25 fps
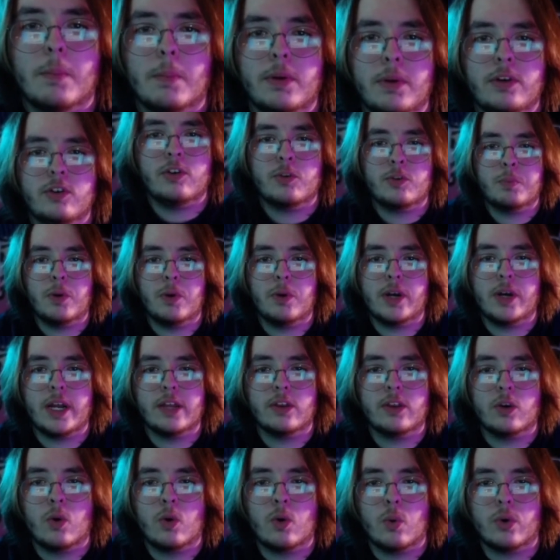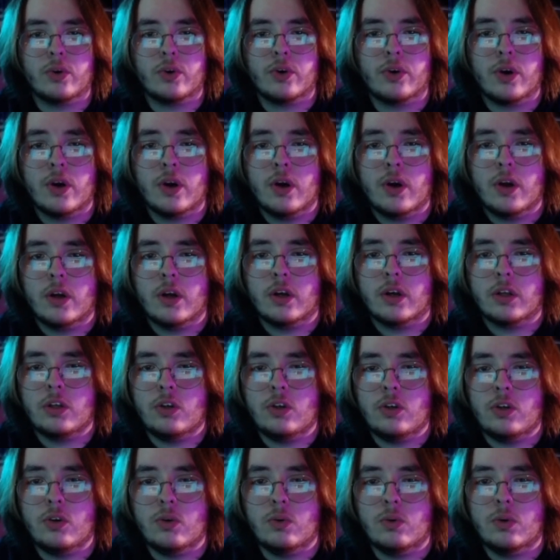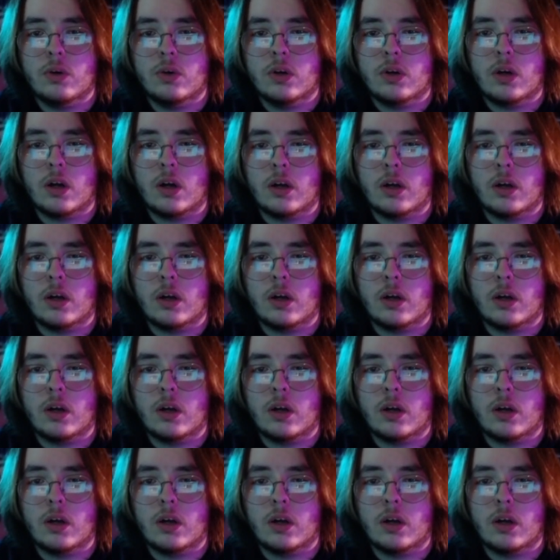but you just put it in the corner, you